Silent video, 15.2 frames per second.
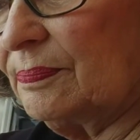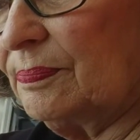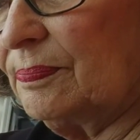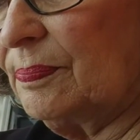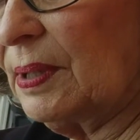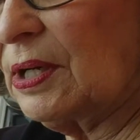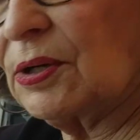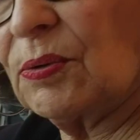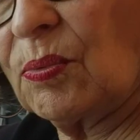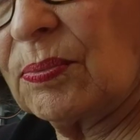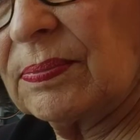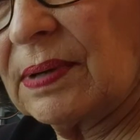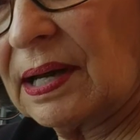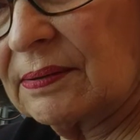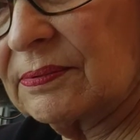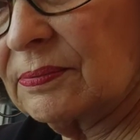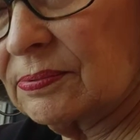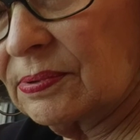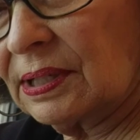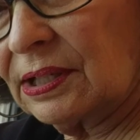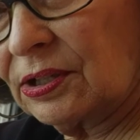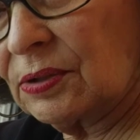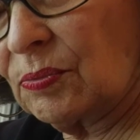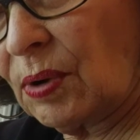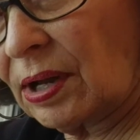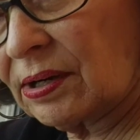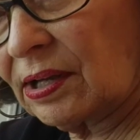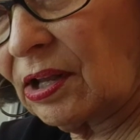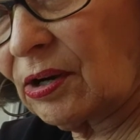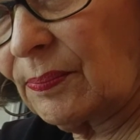bigger, on really good
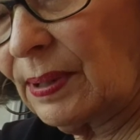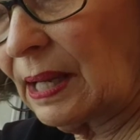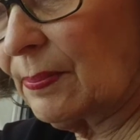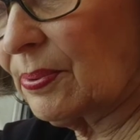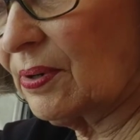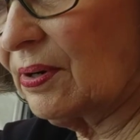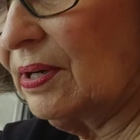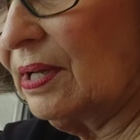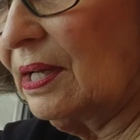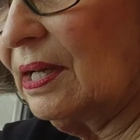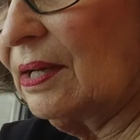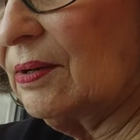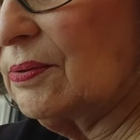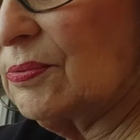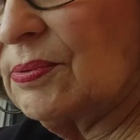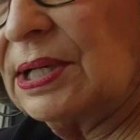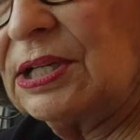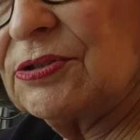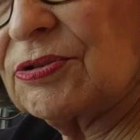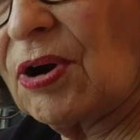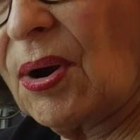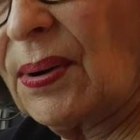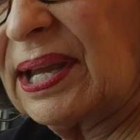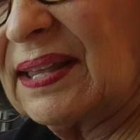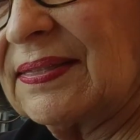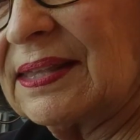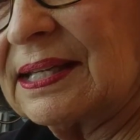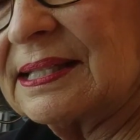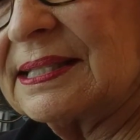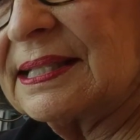watercolor paper, redrawing
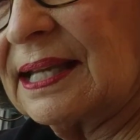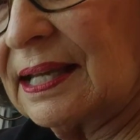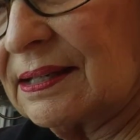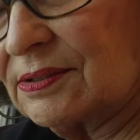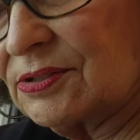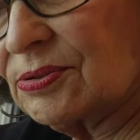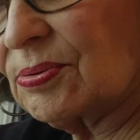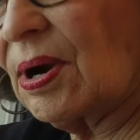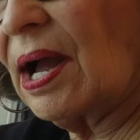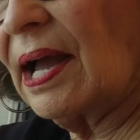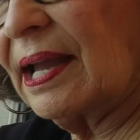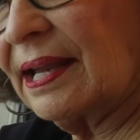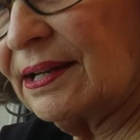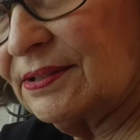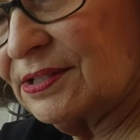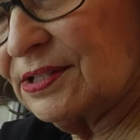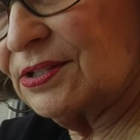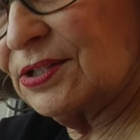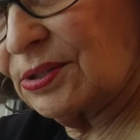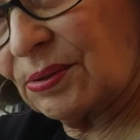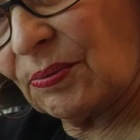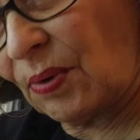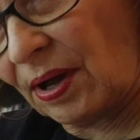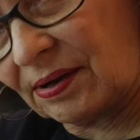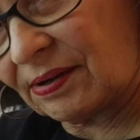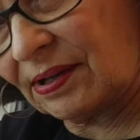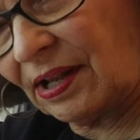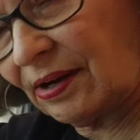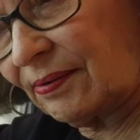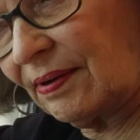this and trying to do a
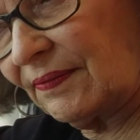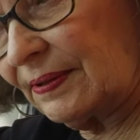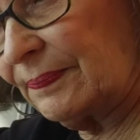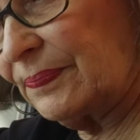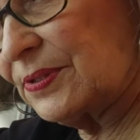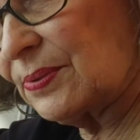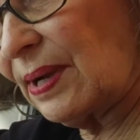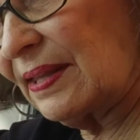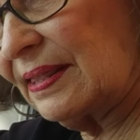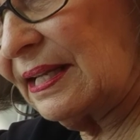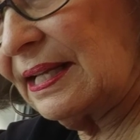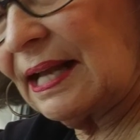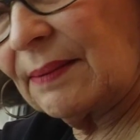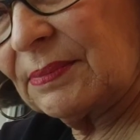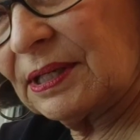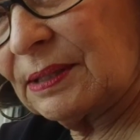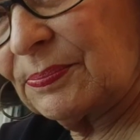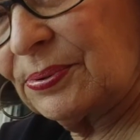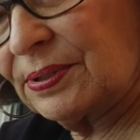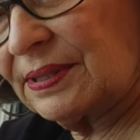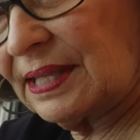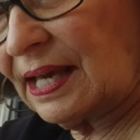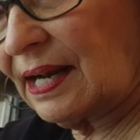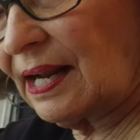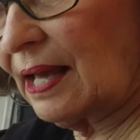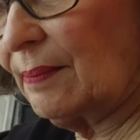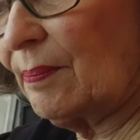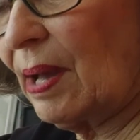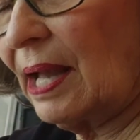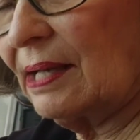watercolor of it. So I think I'm going to put that
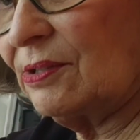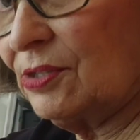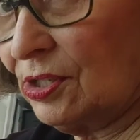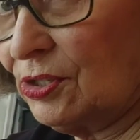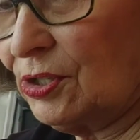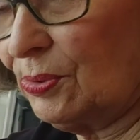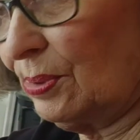on my to-do